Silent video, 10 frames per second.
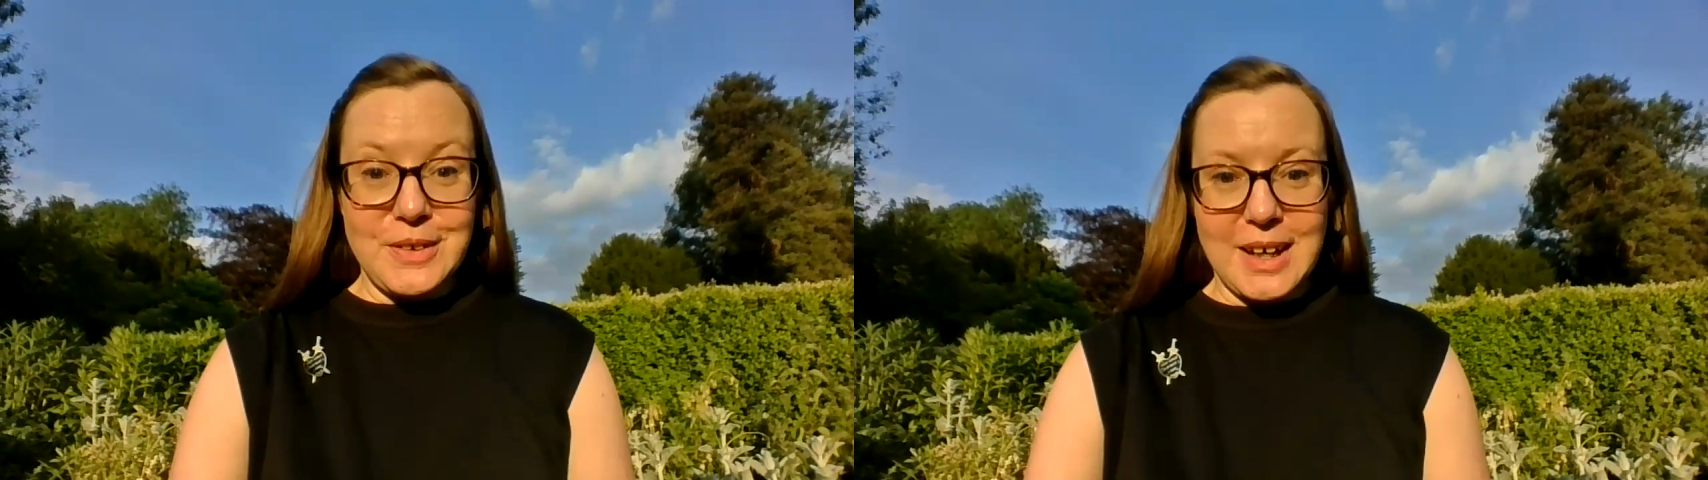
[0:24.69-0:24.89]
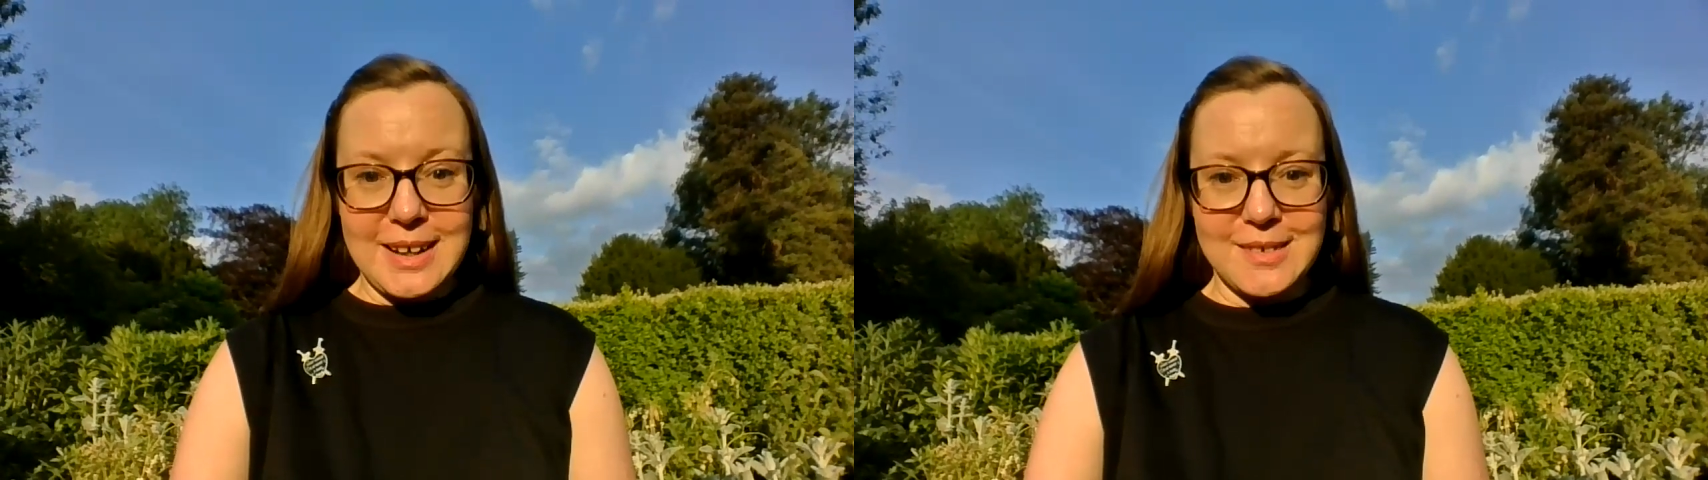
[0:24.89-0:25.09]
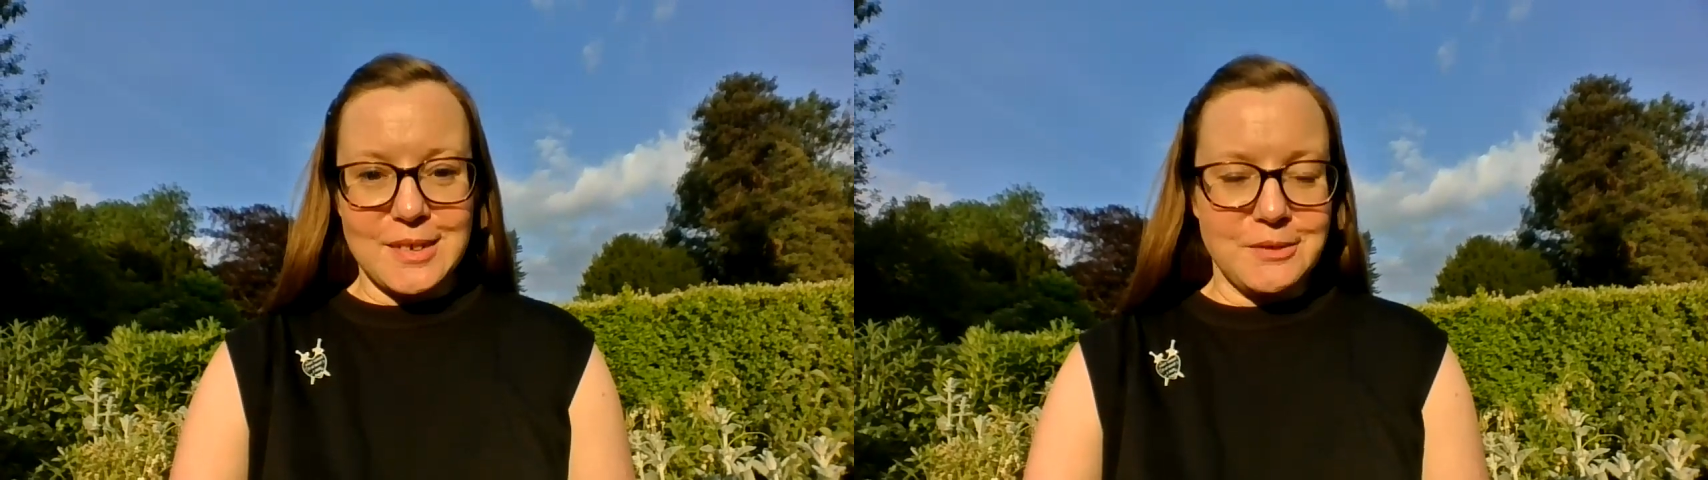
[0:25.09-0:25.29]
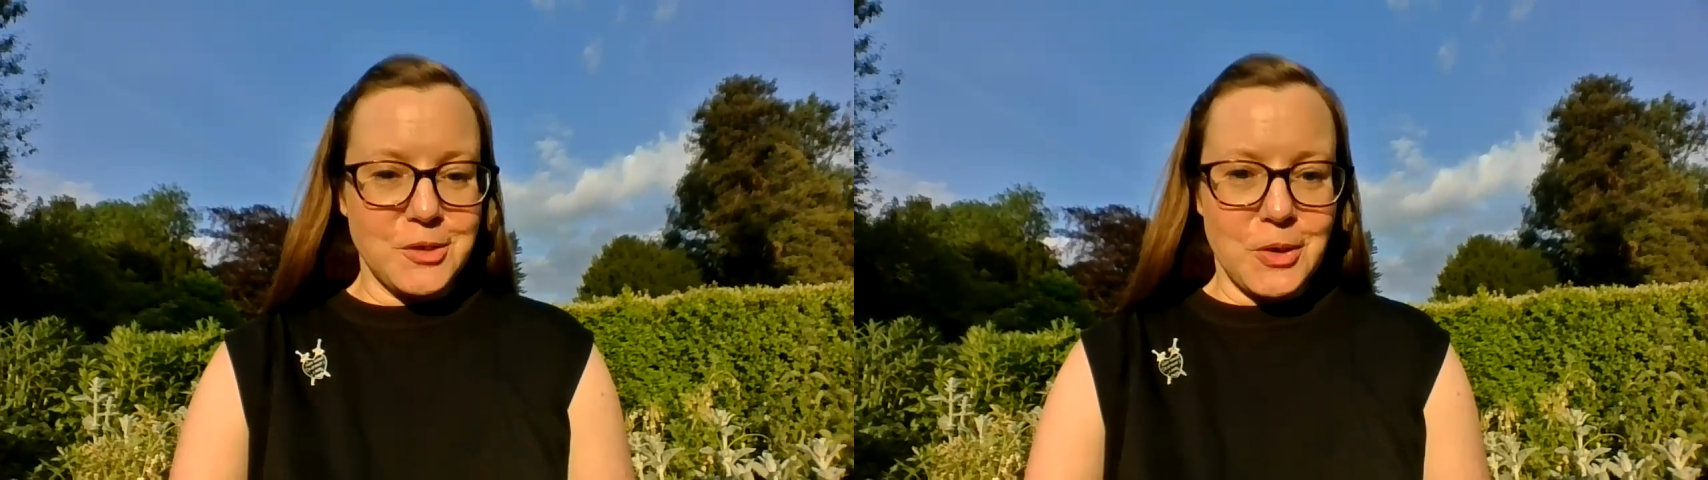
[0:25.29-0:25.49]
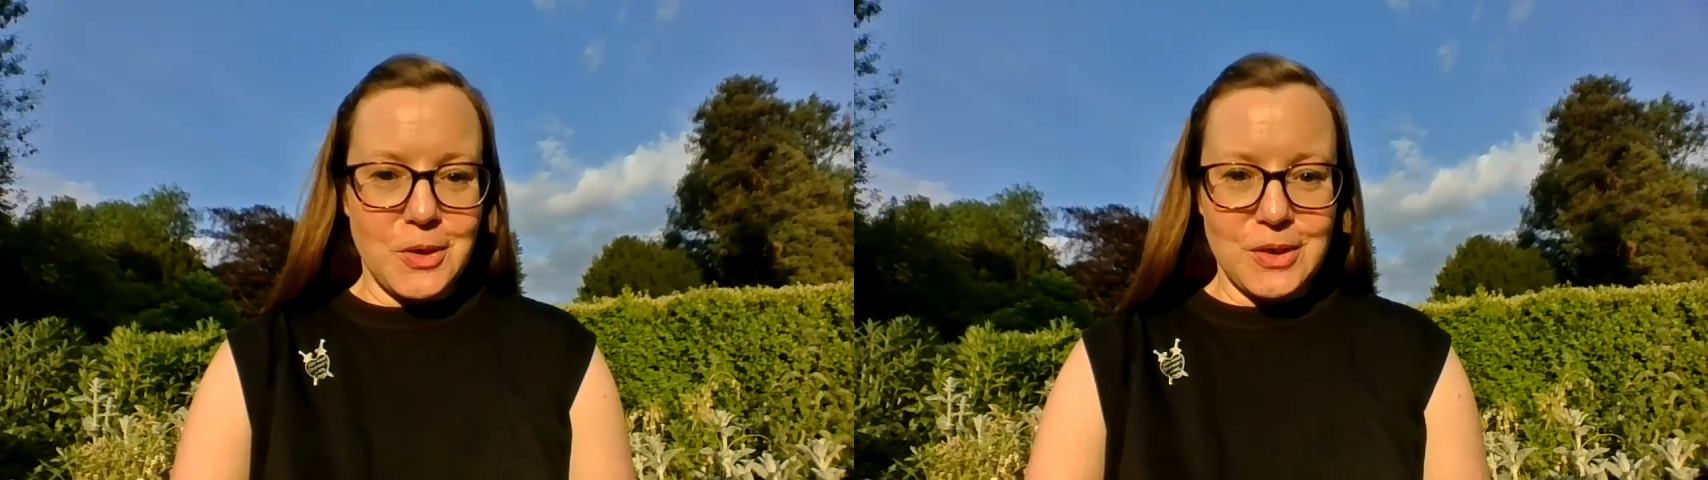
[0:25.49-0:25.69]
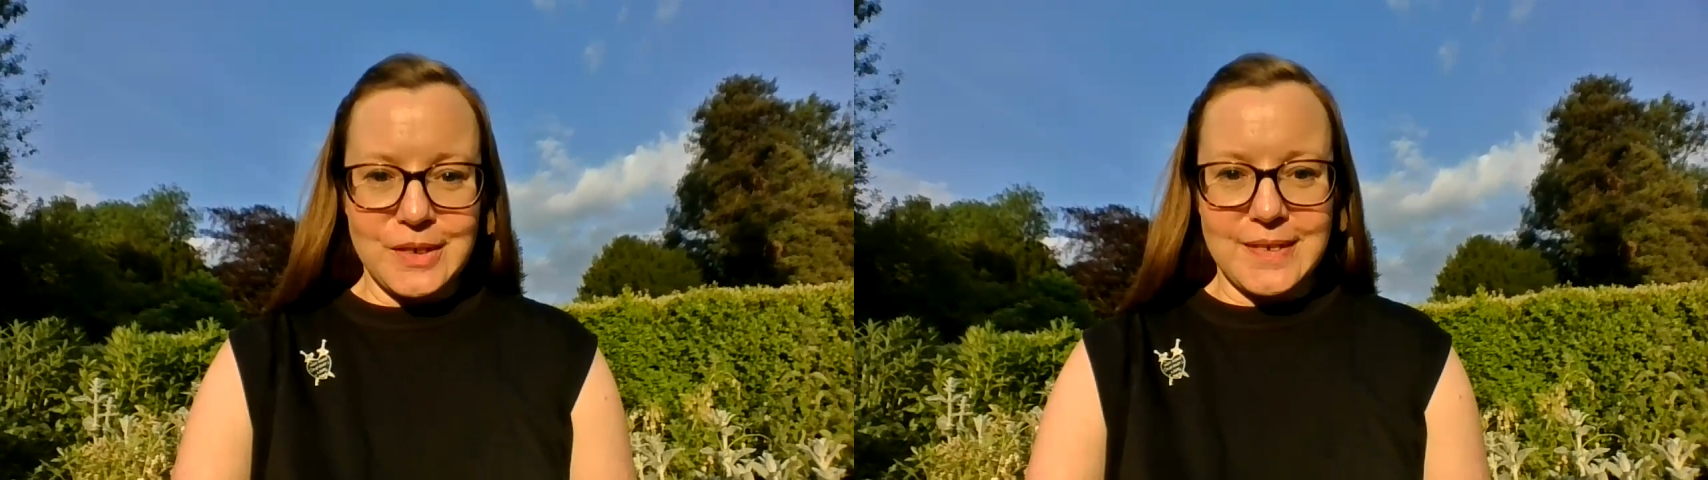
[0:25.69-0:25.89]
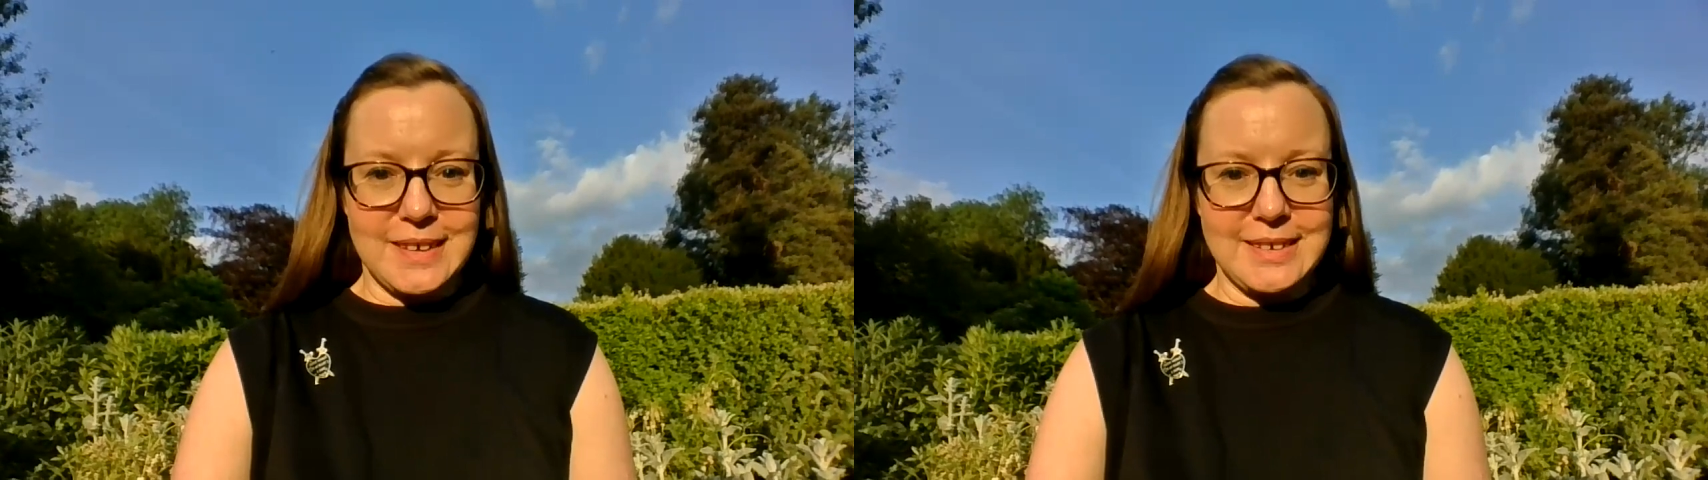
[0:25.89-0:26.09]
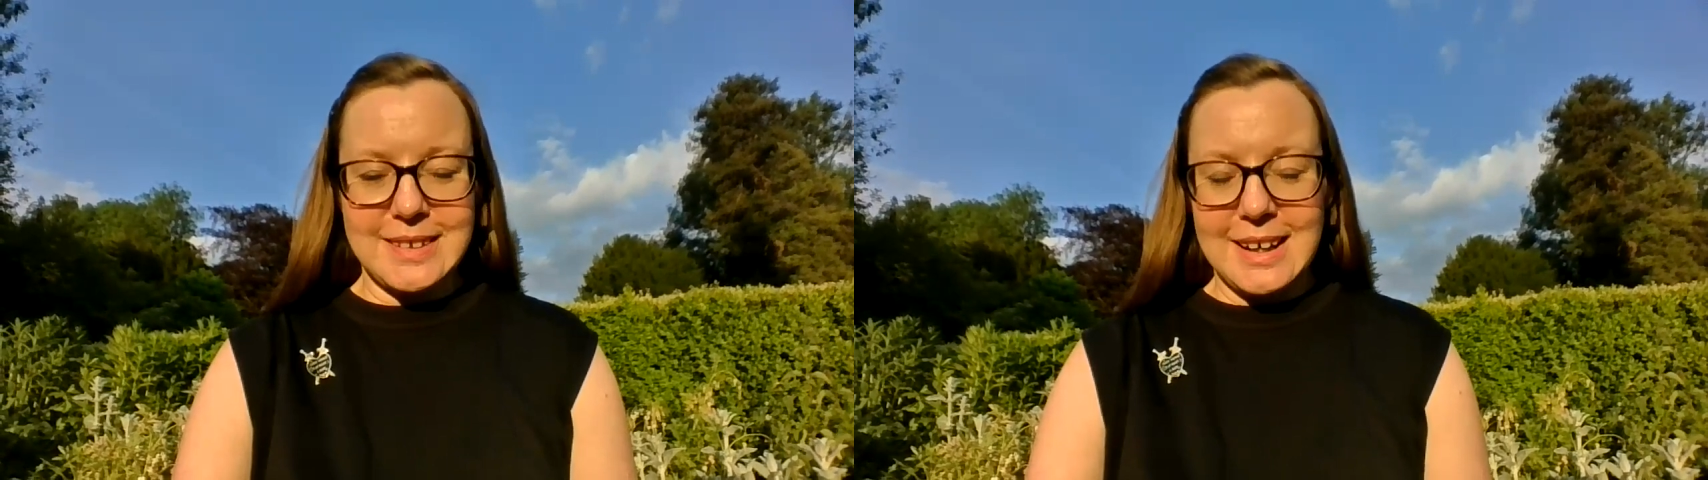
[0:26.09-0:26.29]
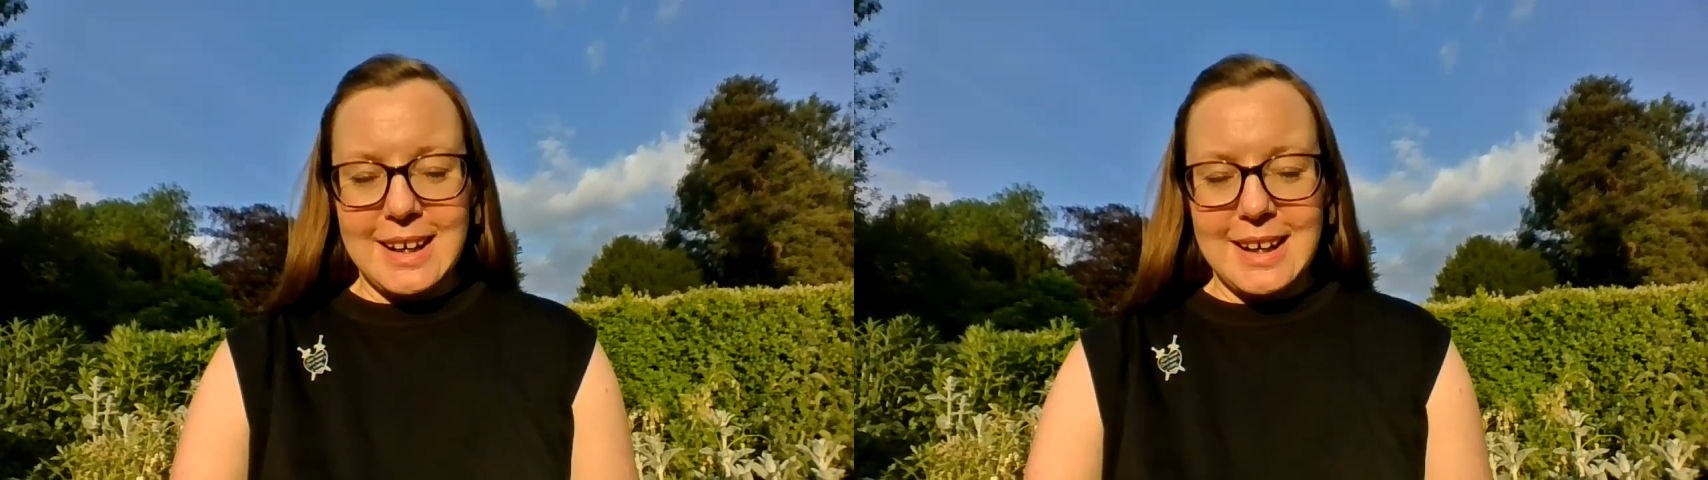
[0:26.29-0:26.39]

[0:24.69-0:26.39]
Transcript: days of talks and